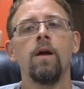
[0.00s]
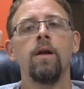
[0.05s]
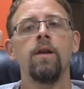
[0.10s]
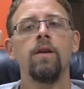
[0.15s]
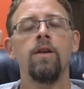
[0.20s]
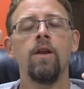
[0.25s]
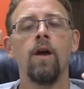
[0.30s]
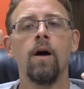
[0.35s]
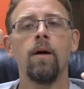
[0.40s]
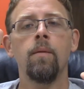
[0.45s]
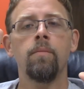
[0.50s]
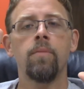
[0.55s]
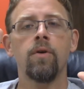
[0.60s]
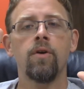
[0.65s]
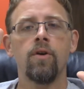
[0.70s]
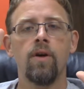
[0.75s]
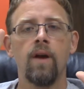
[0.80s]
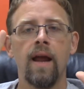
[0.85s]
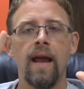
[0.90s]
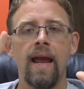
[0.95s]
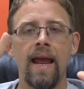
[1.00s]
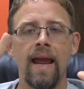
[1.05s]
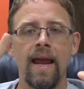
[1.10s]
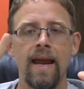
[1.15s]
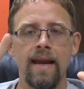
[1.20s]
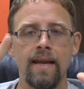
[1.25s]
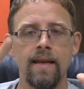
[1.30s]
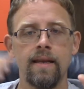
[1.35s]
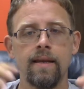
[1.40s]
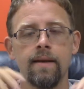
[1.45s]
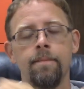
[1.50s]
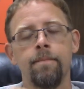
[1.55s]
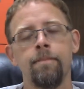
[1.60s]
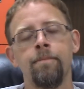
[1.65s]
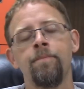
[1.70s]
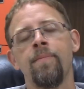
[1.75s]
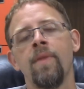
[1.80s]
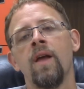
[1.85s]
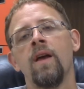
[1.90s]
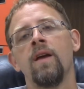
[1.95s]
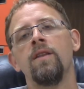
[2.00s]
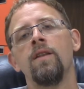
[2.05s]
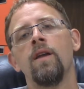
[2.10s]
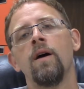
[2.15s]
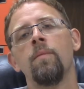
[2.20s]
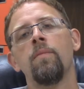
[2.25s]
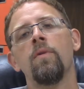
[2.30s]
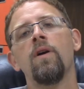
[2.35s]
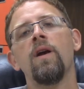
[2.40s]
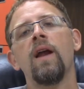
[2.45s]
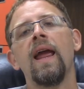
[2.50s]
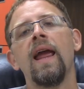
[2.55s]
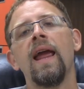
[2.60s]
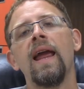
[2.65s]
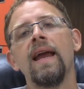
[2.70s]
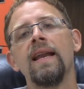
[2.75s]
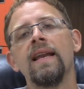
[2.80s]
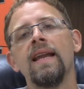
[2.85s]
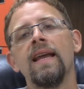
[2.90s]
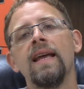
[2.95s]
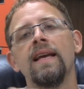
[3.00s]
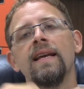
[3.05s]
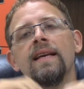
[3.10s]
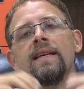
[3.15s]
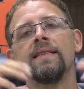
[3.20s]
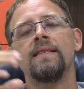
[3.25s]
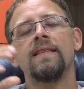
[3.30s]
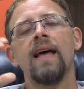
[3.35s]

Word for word: Number eight. Number eight is